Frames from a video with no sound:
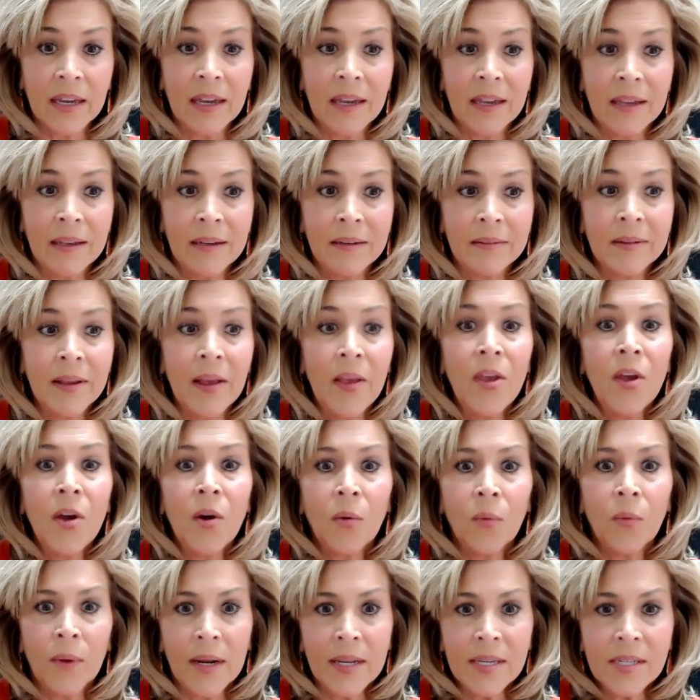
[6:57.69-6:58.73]
And
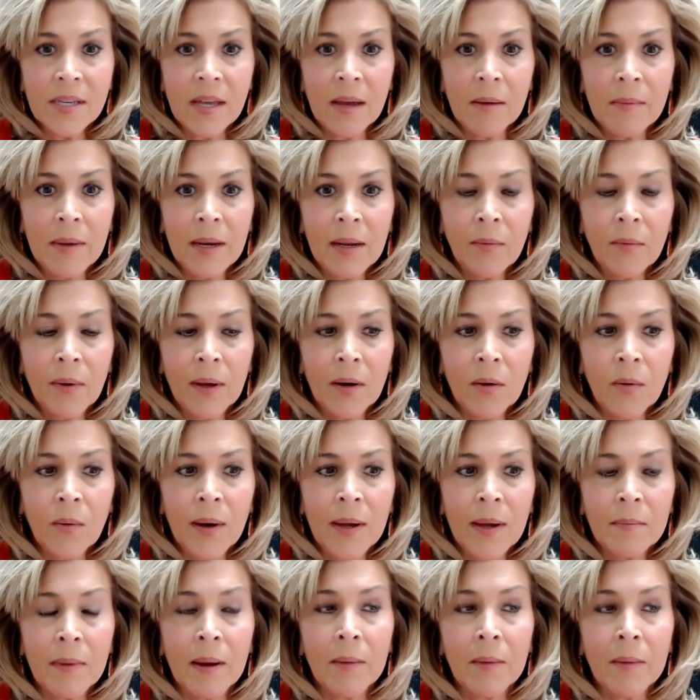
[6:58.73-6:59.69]
when I saw Money 101,